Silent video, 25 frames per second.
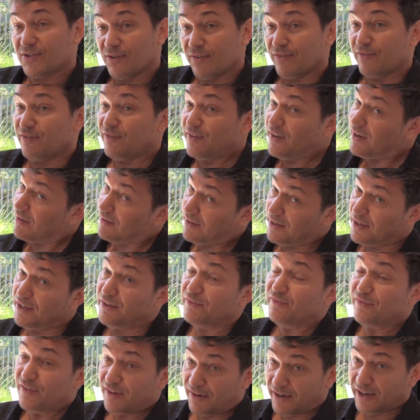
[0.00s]
a very,
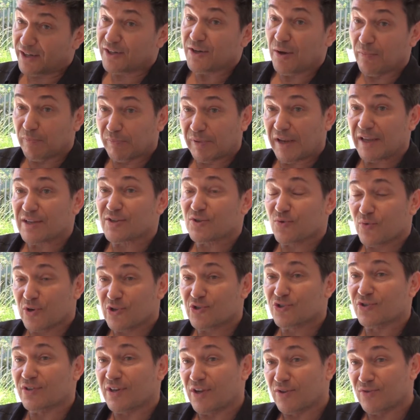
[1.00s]
very complex
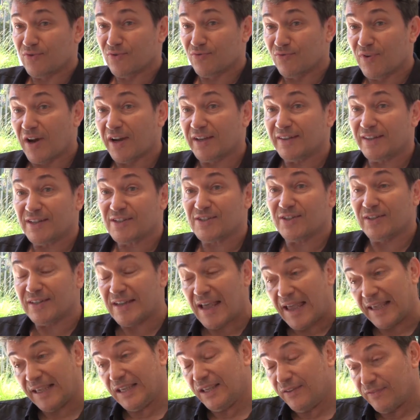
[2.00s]
question, and you're right. There's a
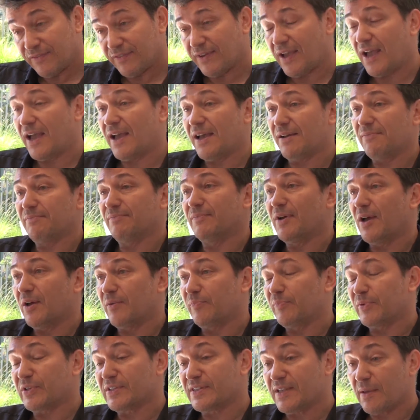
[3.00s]
naive
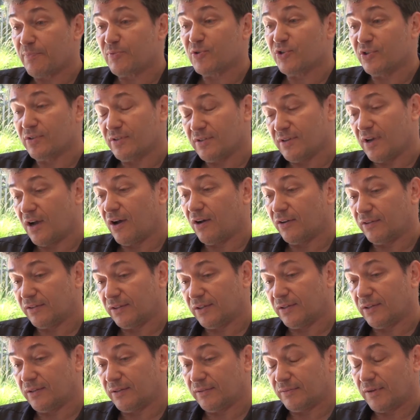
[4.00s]
perception
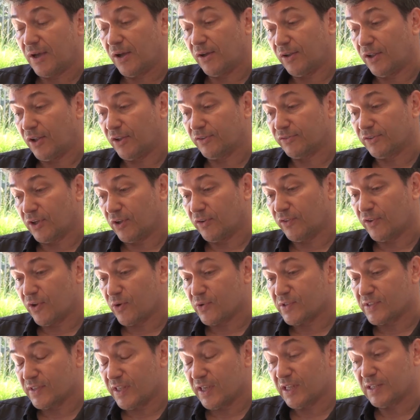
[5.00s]
on
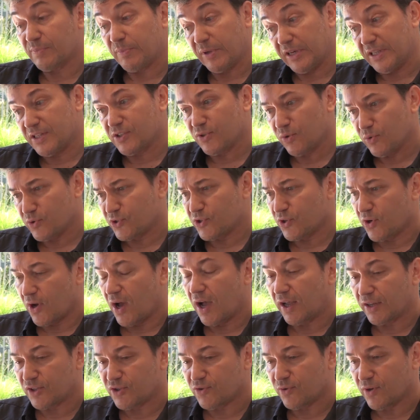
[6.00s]
those things, but it's also
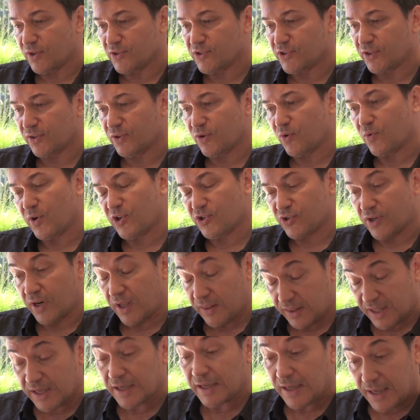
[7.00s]
hard to answer the question. I
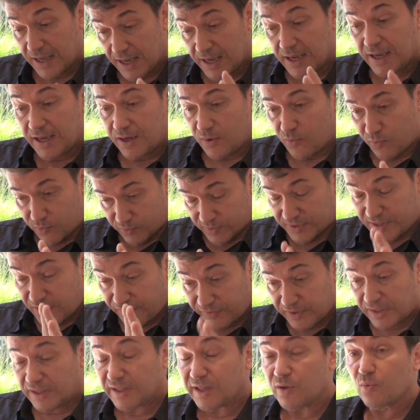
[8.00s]
think
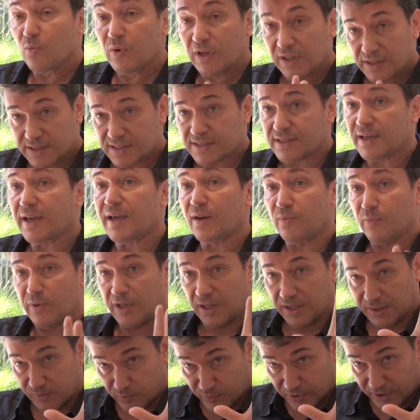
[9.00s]
definitely we'll say and
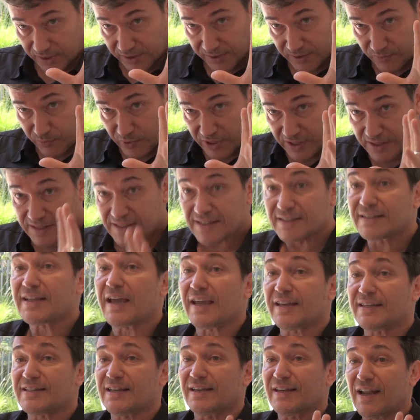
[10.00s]
we'll
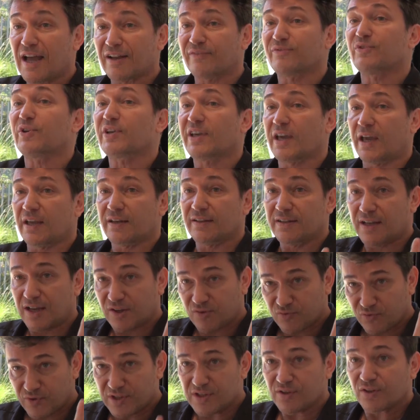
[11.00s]
state and advocate that
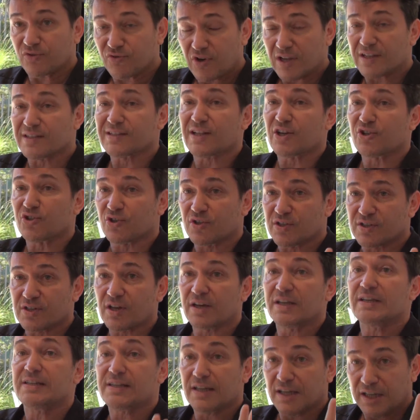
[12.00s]
translation
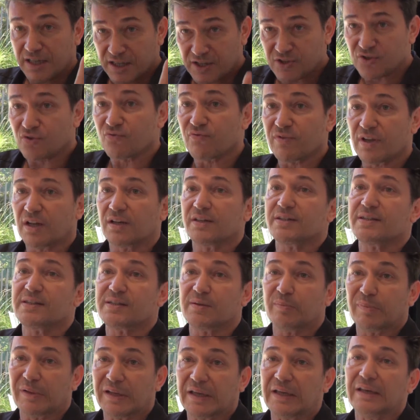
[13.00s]
studies is a real
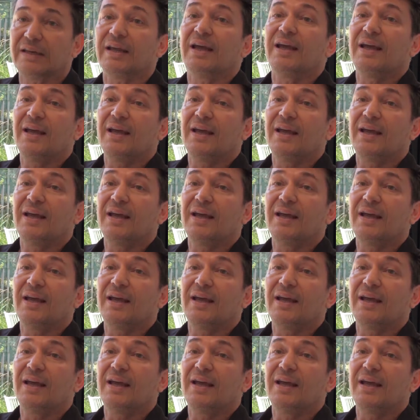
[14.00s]
discipline,